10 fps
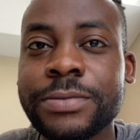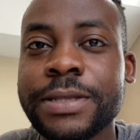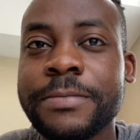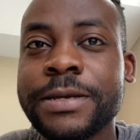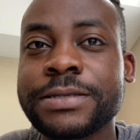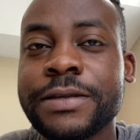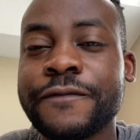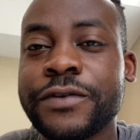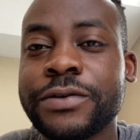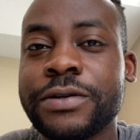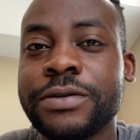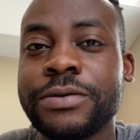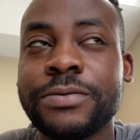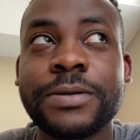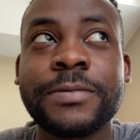the best thing for you to
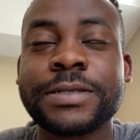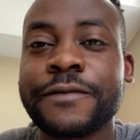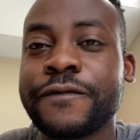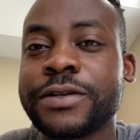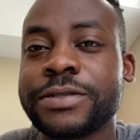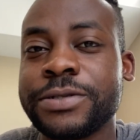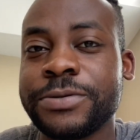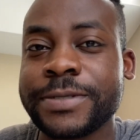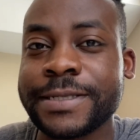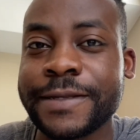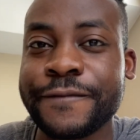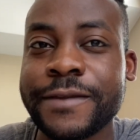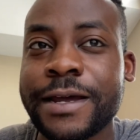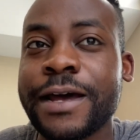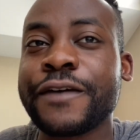do, the best thing for us to do is live in
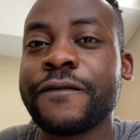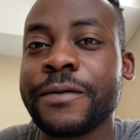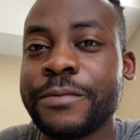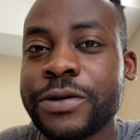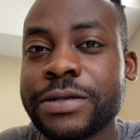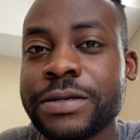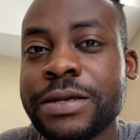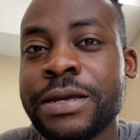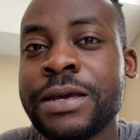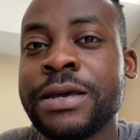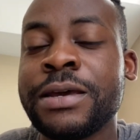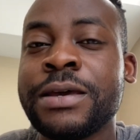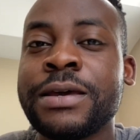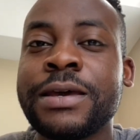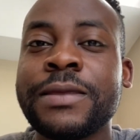the higher vibration
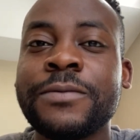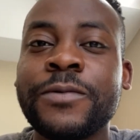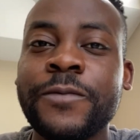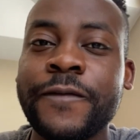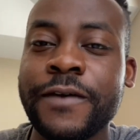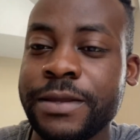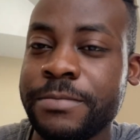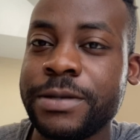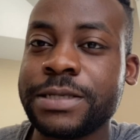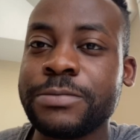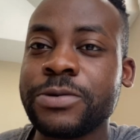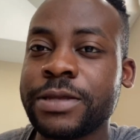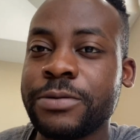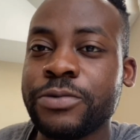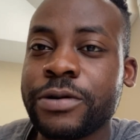and then when we finally meet someone
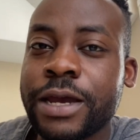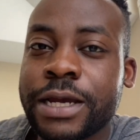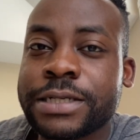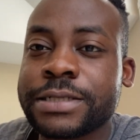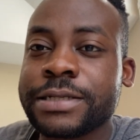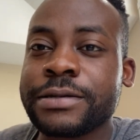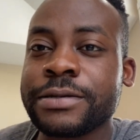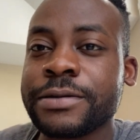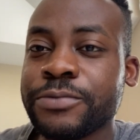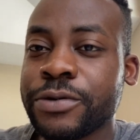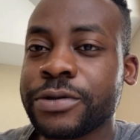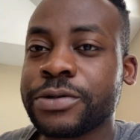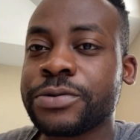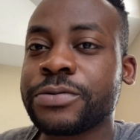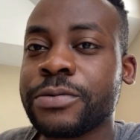that we're actually we're
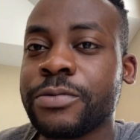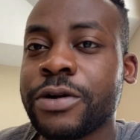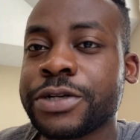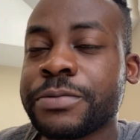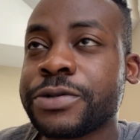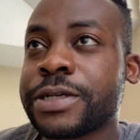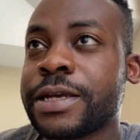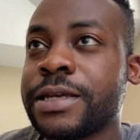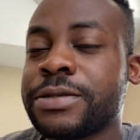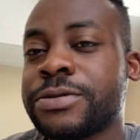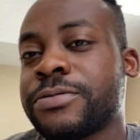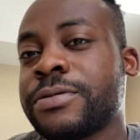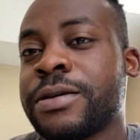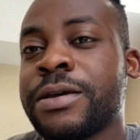we're 100% into,